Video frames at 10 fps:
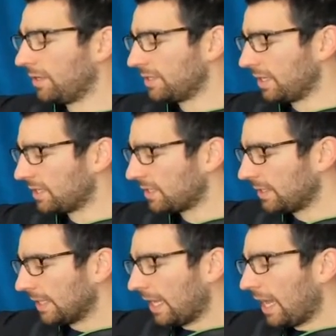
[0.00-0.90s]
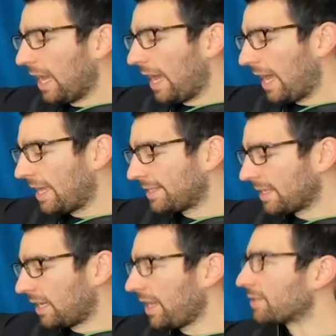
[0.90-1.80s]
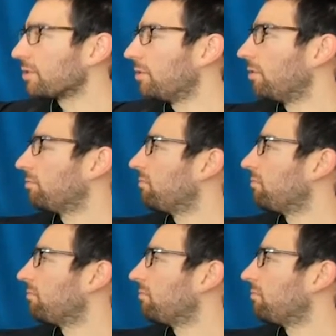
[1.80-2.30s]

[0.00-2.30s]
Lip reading: Easy as. And so